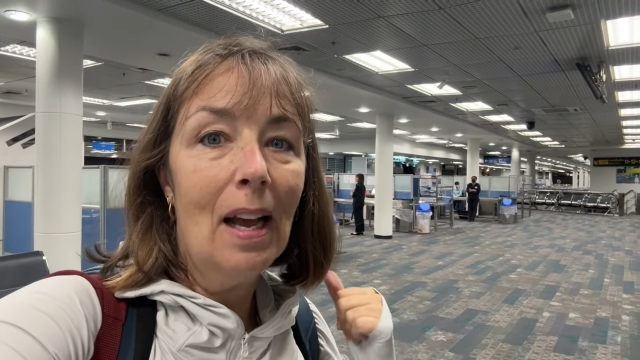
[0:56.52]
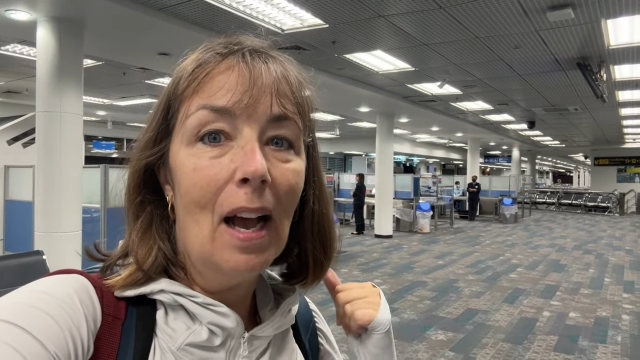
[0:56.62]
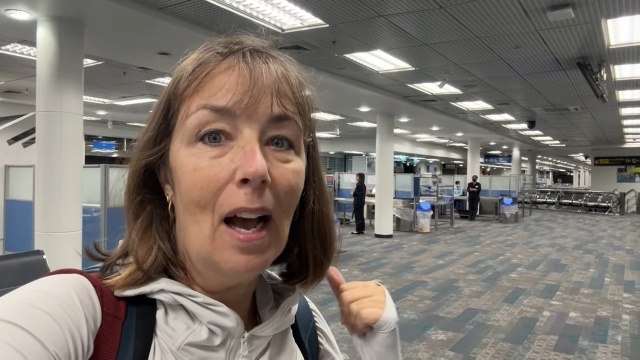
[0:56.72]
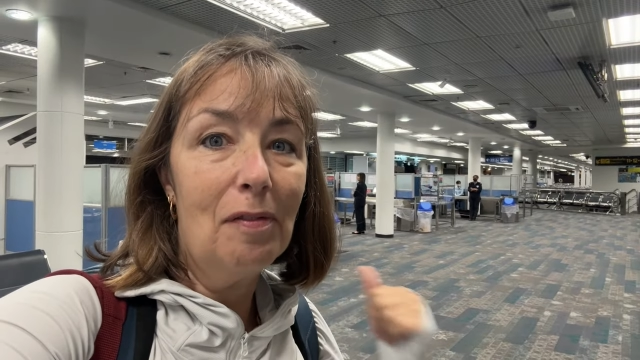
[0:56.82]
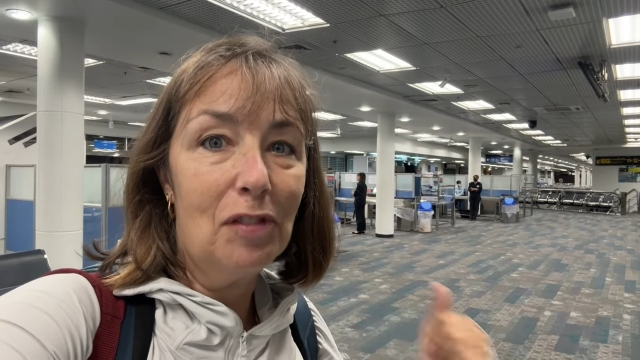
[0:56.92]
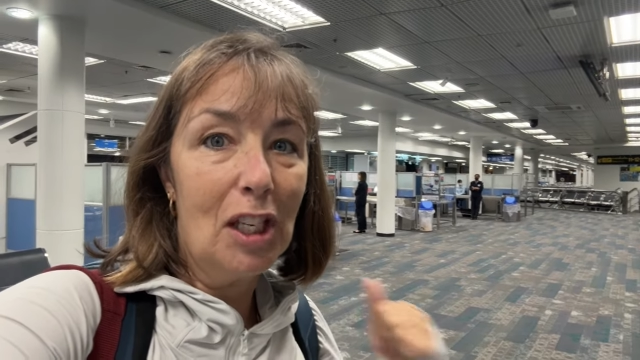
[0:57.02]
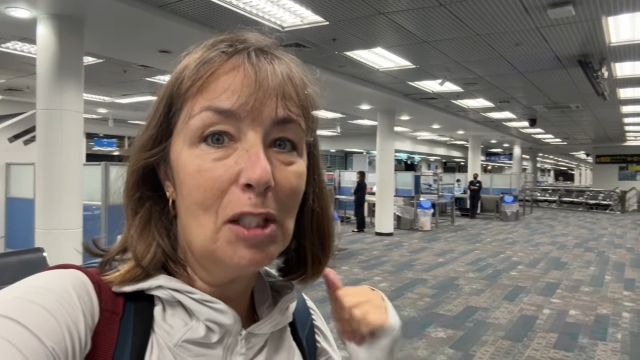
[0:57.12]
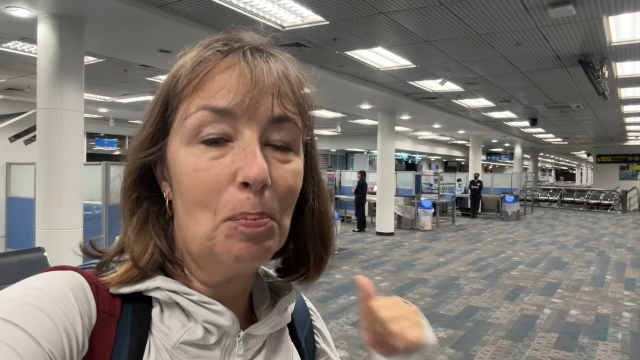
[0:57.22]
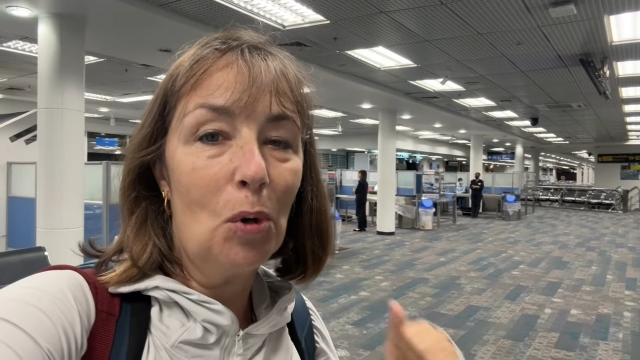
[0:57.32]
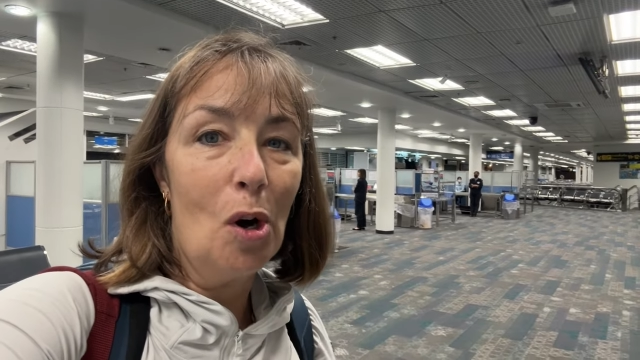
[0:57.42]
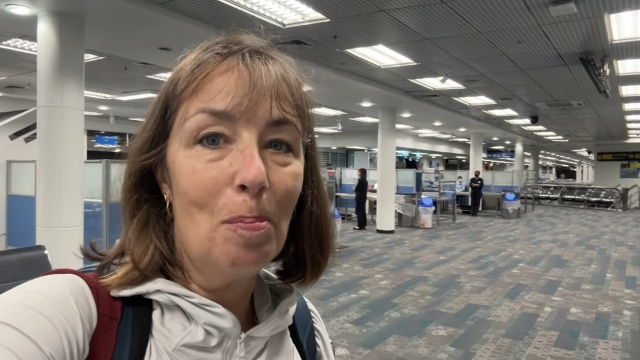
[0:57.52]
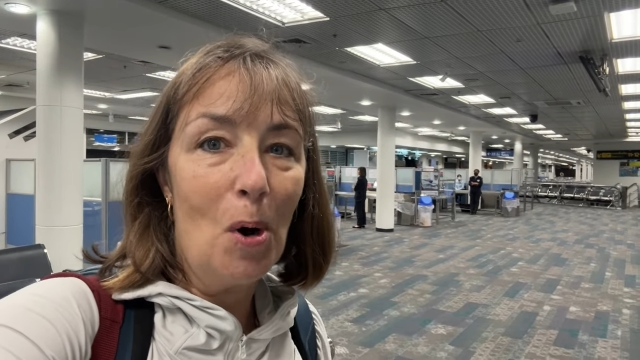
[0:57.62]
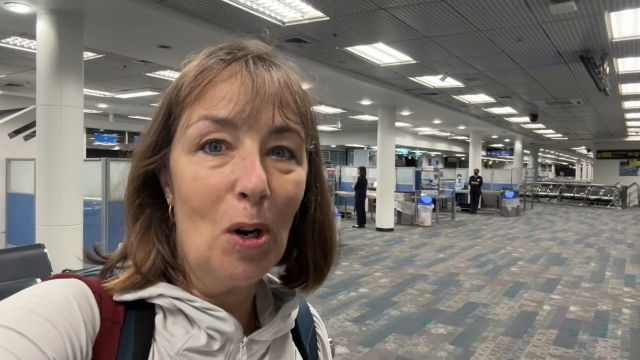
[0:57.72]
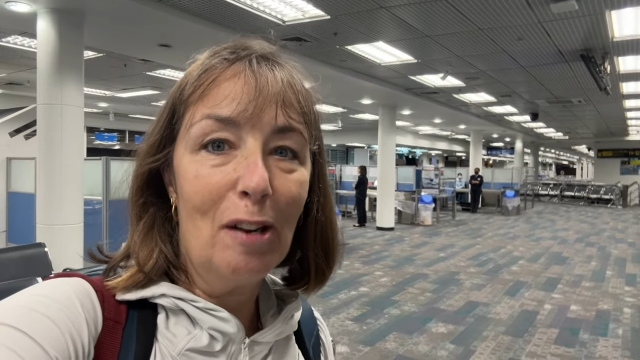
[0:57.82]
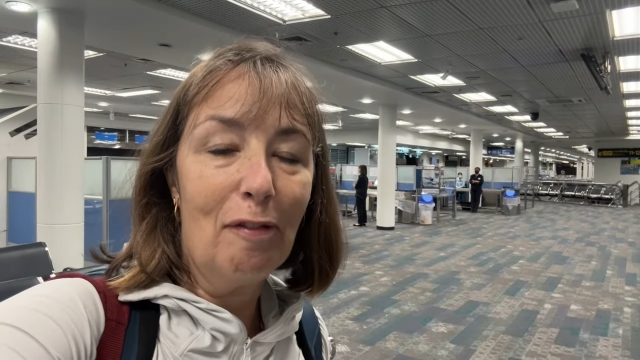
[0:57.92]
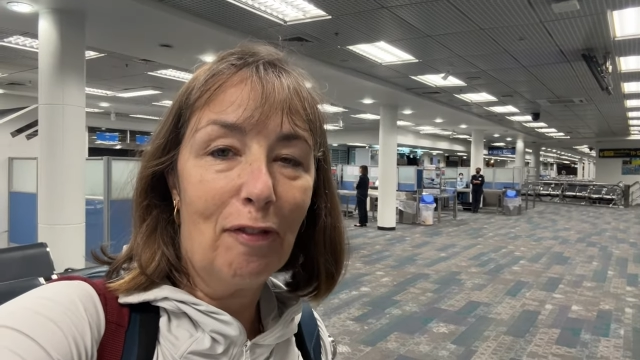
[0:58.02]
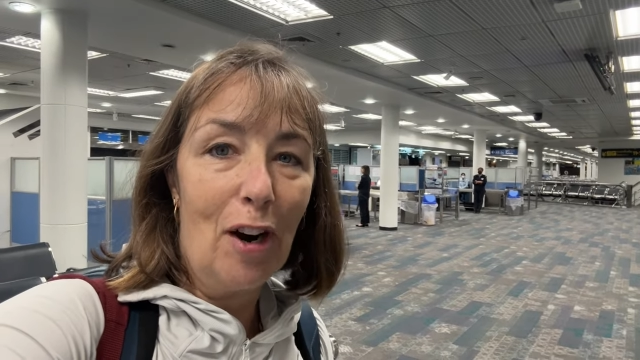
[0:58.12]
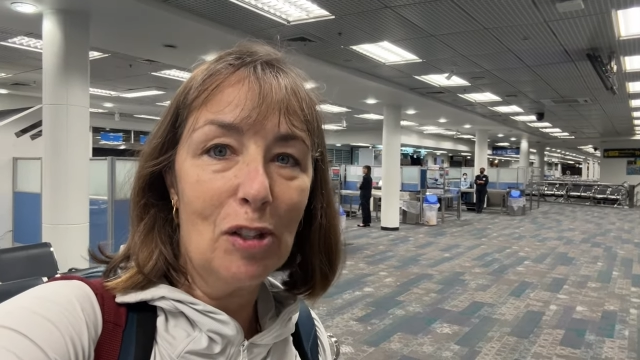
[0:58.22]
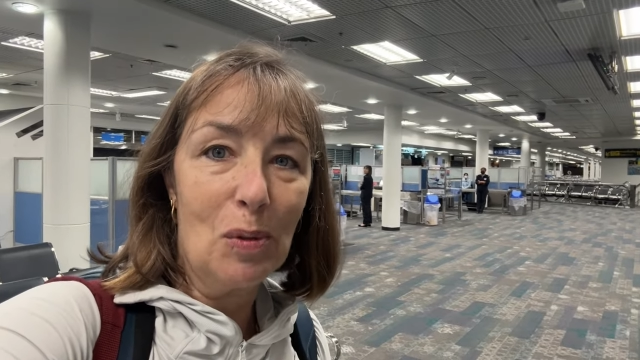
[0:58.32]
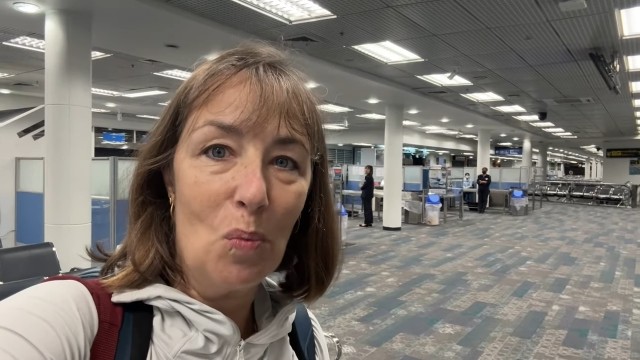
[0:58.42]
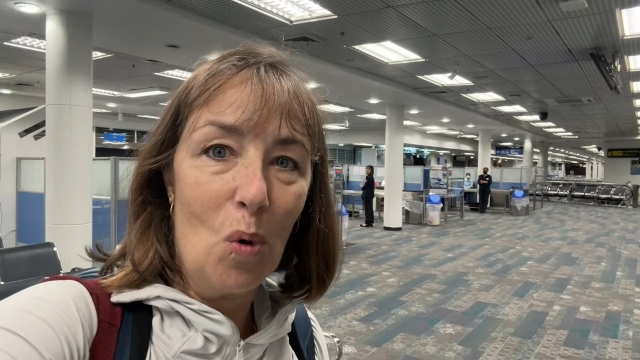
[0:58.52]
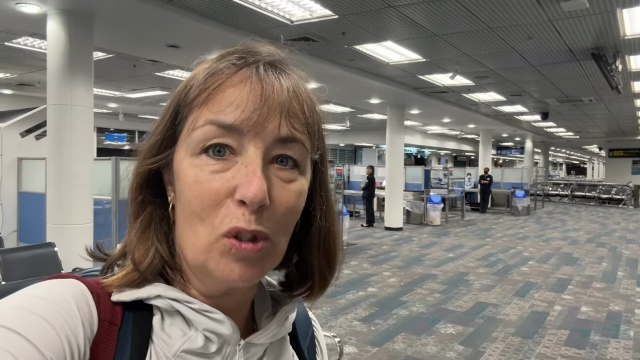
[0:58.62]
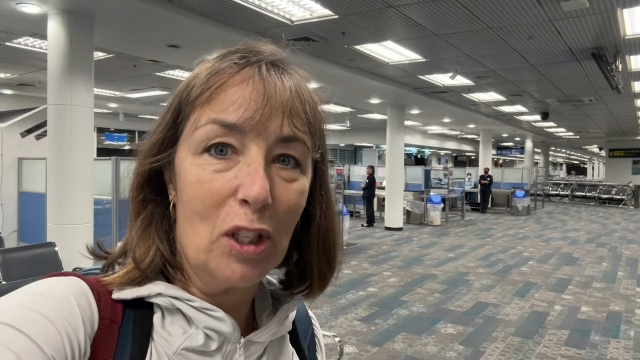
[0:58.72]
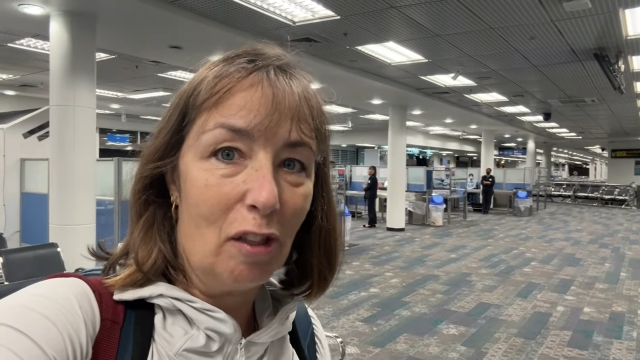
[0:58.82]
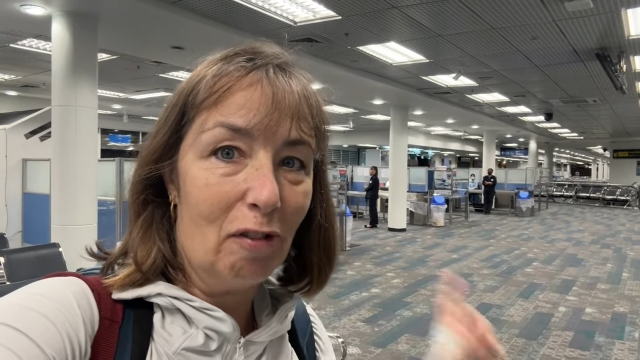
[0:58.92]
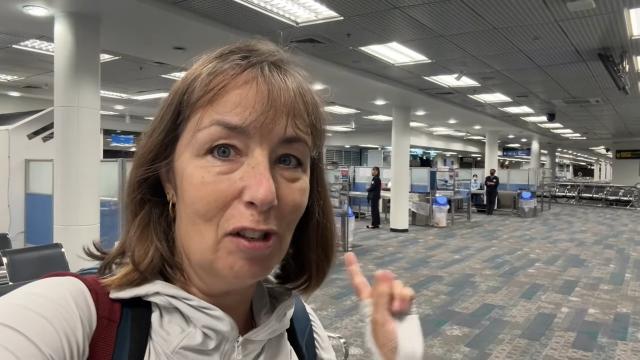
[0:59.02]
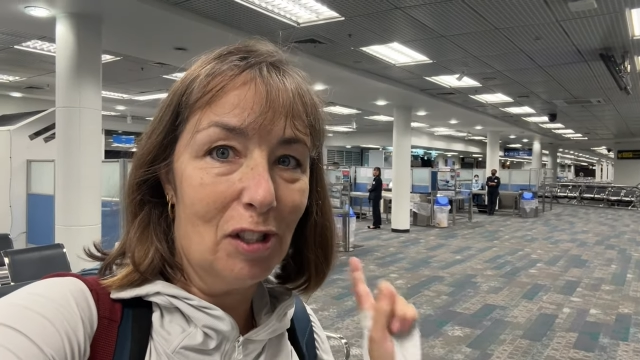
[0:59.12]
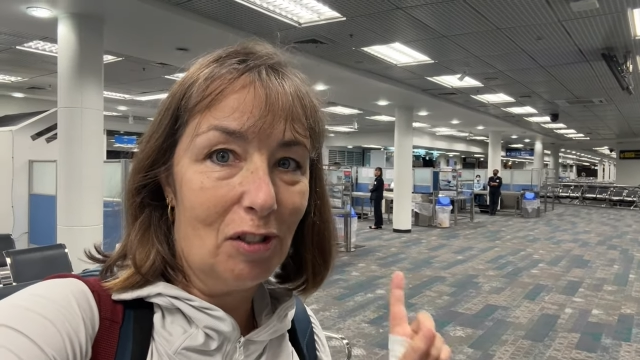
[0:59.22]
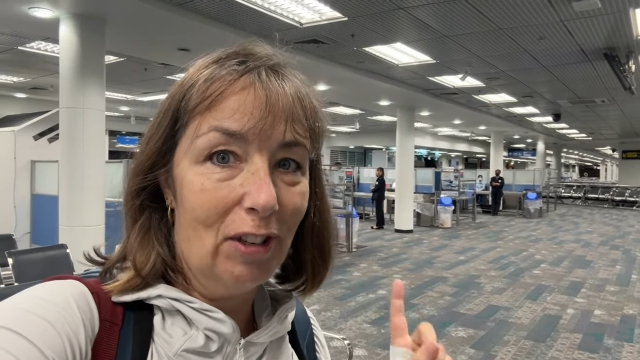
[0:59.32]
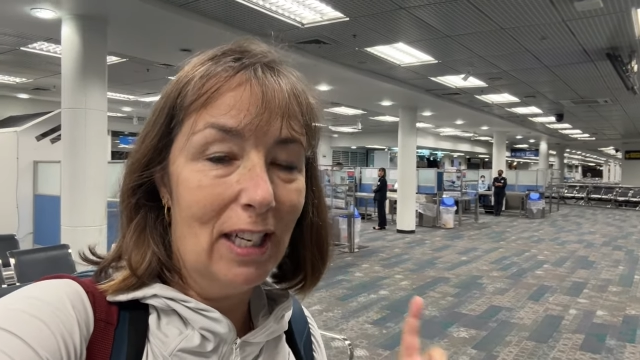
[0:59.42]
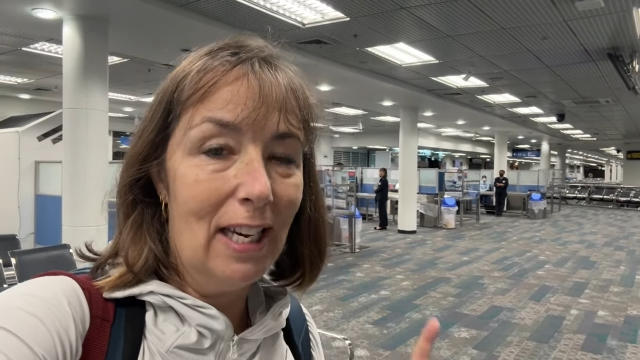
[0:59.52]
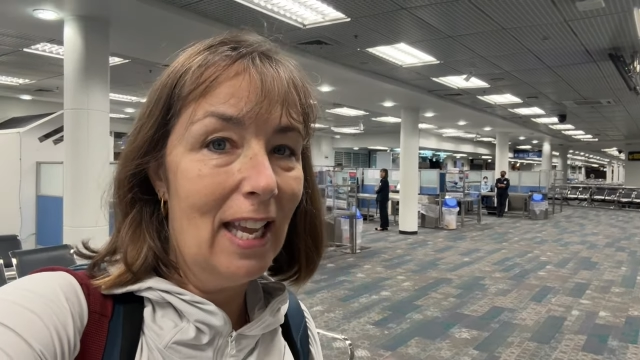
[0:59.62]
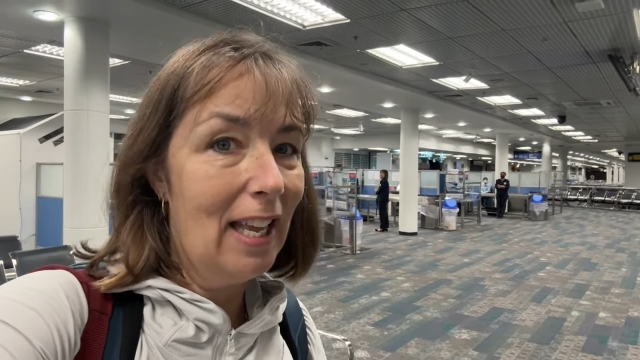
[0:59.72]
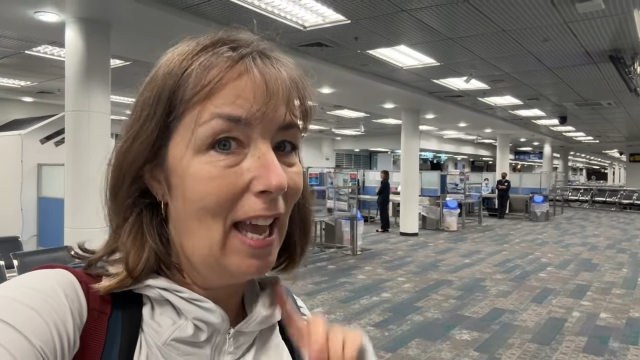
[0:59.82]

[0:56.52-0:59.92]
I've just brought a bottle of frozen water through screening